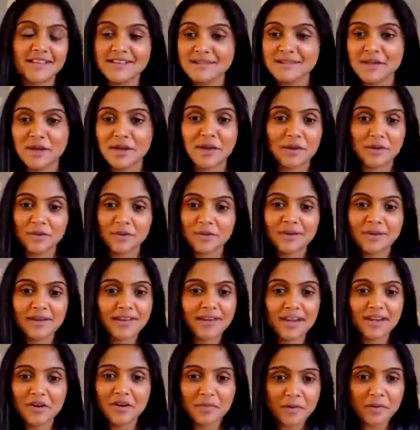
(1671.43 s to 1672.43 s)
so
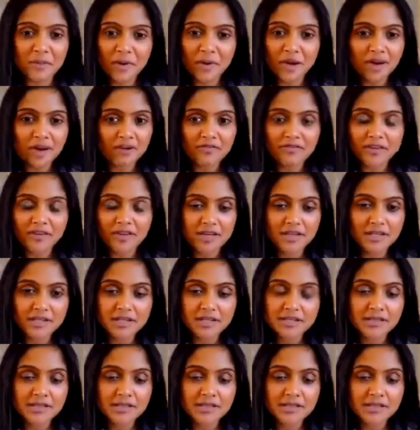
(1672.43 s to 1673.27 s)
it'll be perfect.